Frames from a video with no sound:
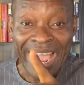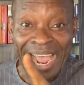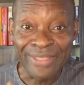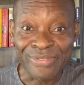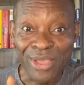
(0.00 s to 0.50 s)

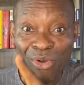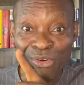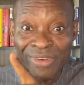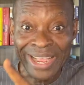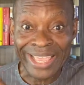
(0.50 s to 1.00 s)
And they
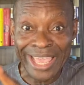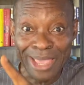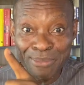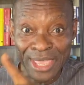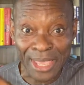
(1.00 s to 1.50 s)

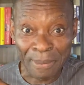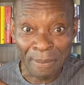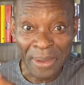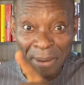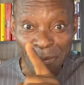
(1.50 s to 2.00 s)
overcame
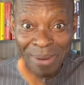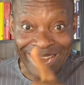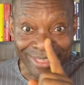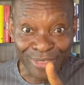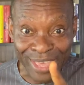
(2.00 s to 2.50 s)
him
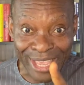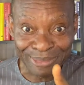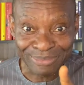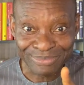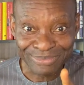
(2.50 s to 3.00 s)
by
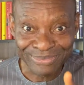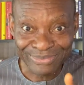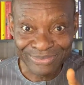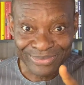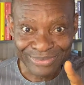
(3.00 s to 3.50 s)
the
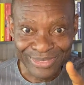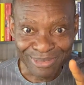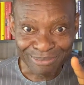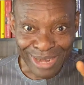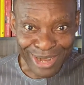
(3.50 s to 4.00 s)

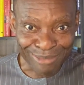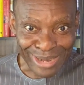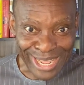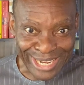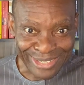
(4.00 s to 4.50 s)
blank
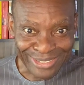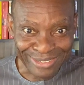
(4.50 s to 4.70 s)
blank.